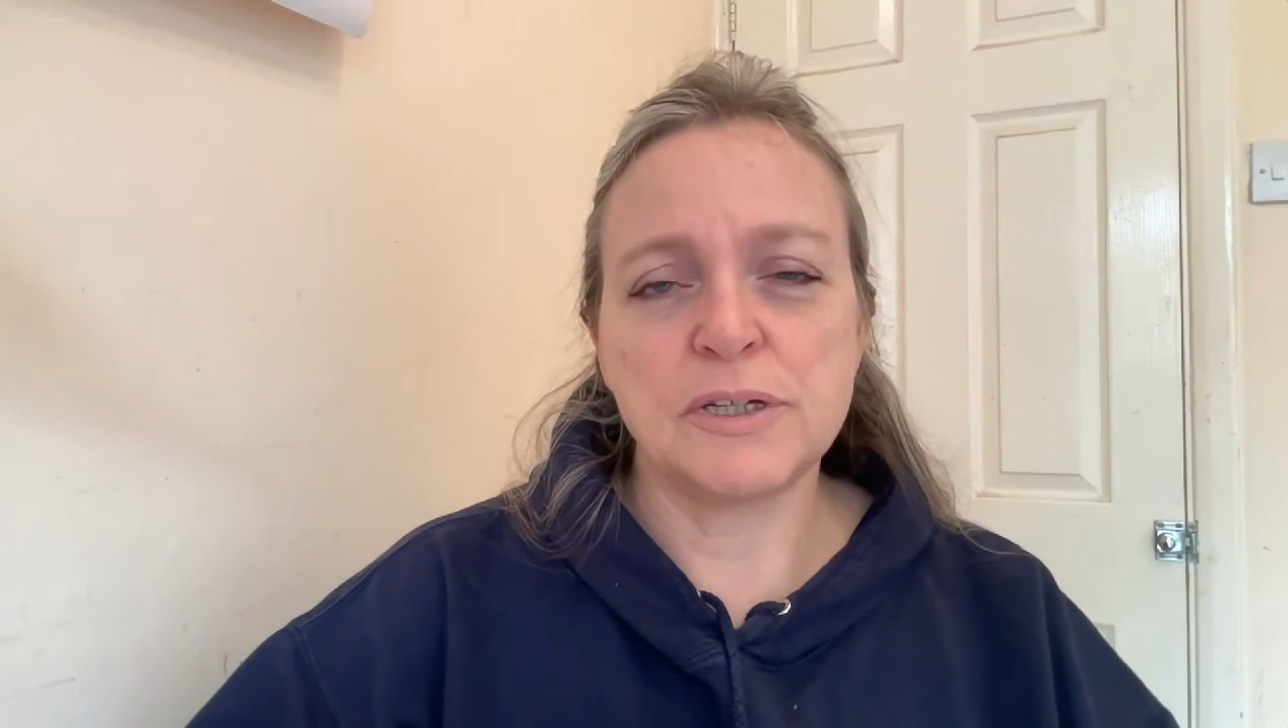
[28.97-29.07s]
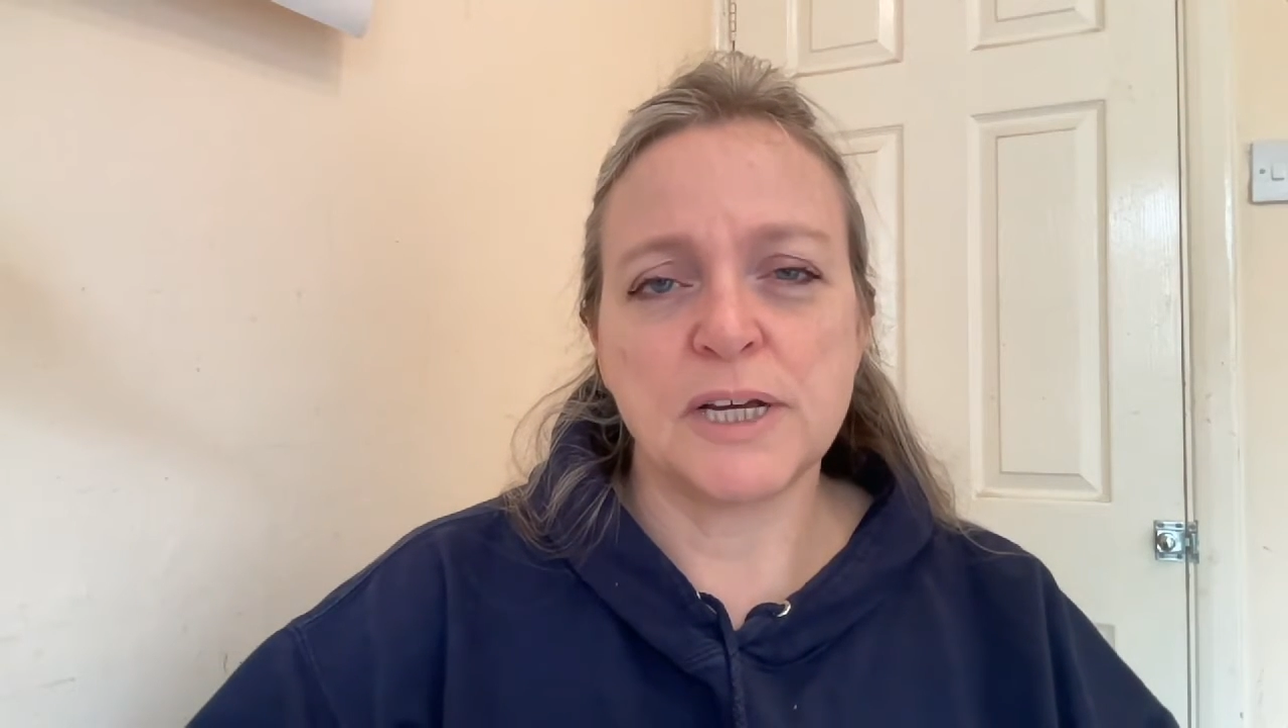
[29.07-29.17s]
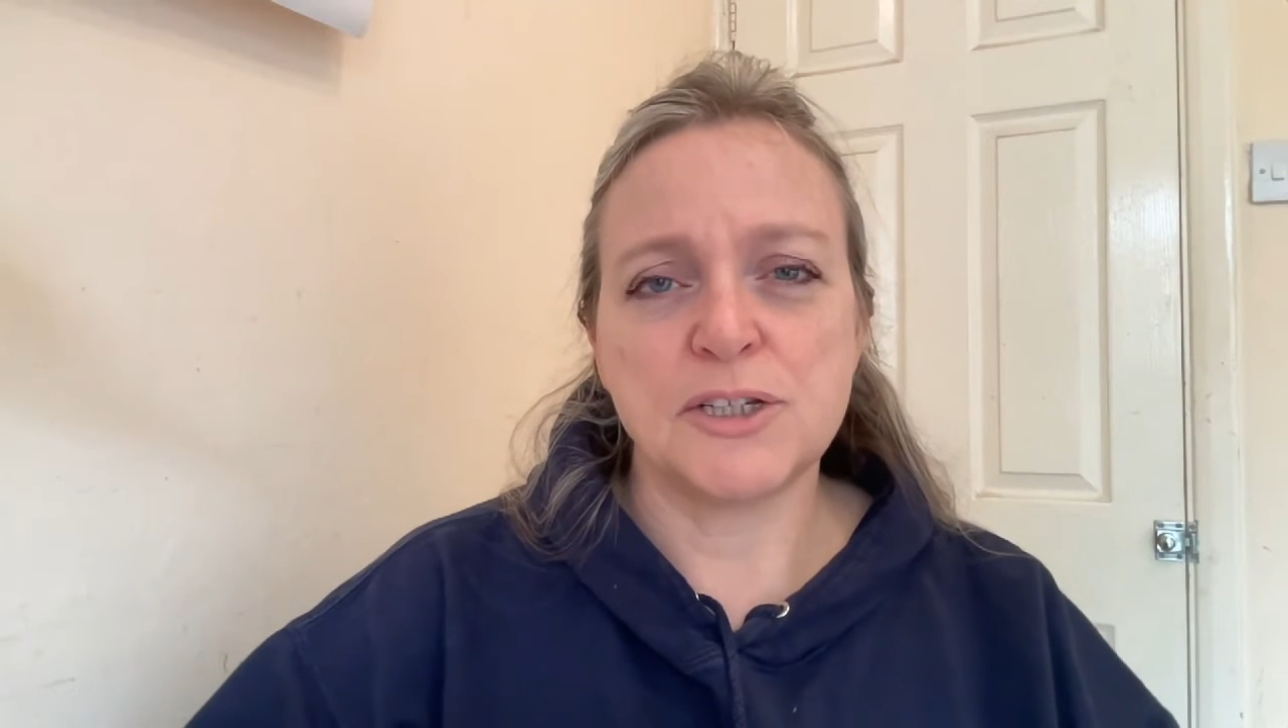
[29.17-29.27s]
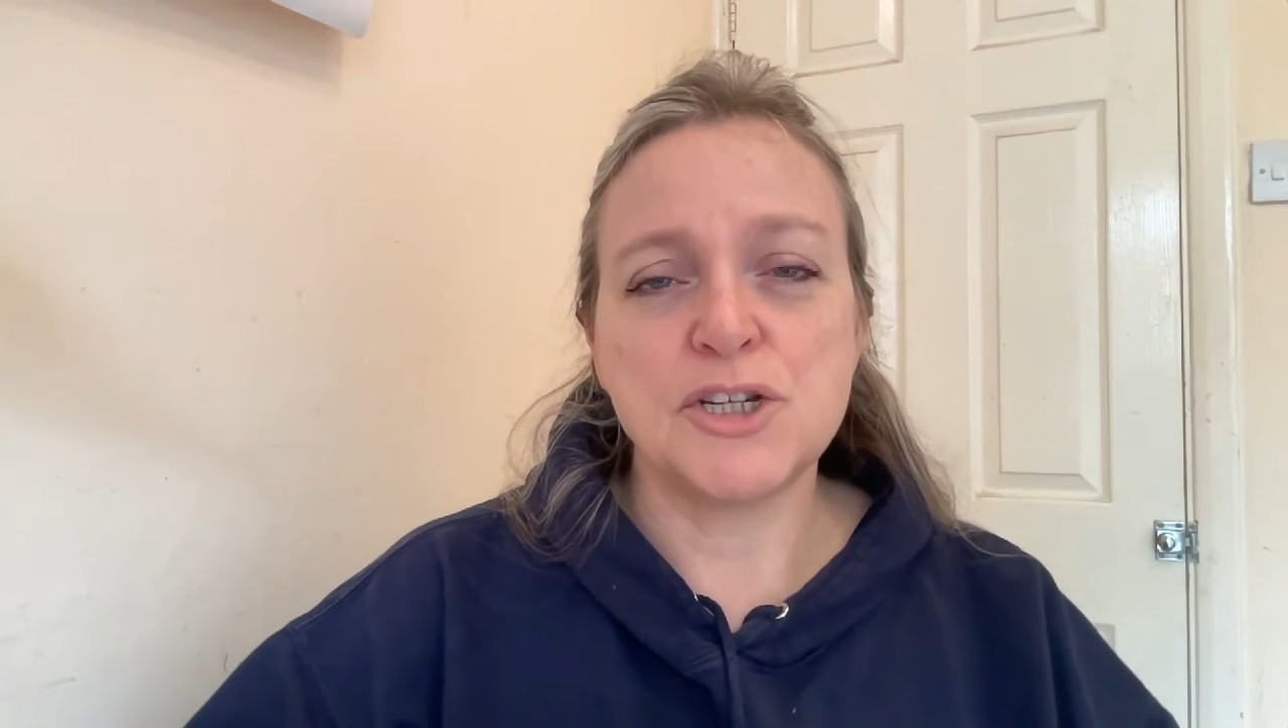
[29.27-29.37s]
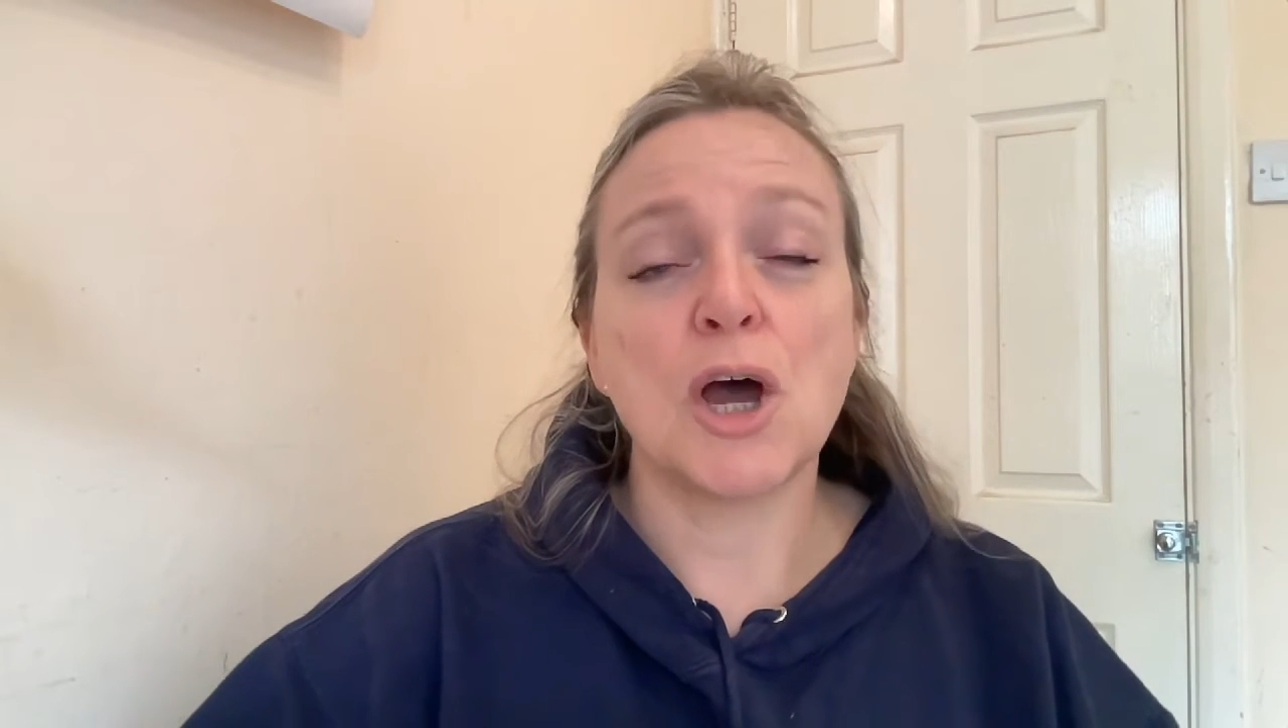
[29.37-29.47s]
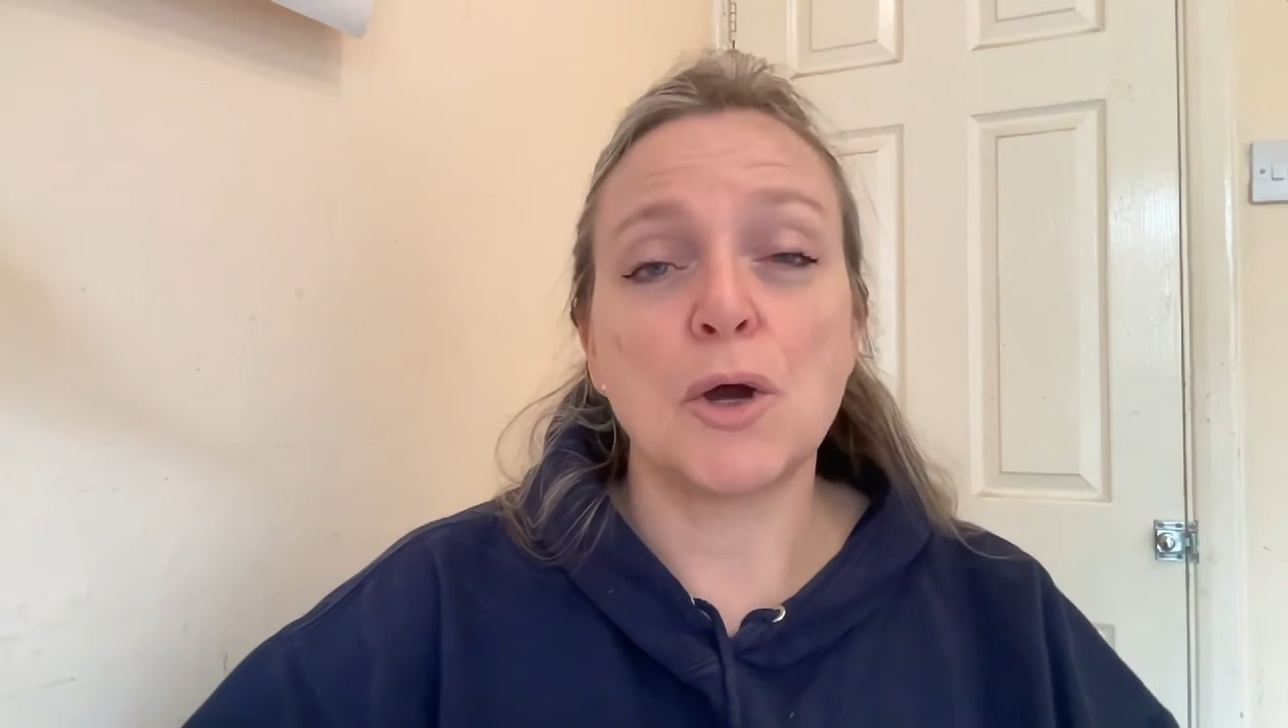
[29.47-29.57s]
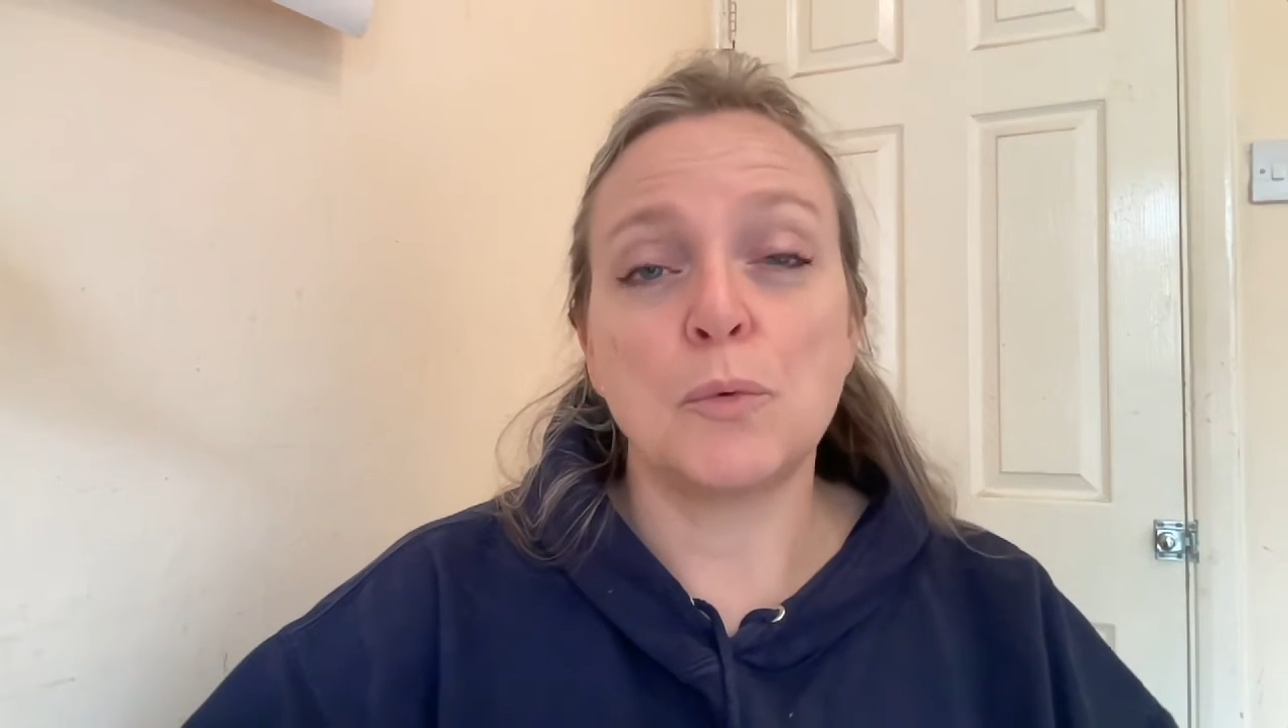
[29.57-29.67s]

know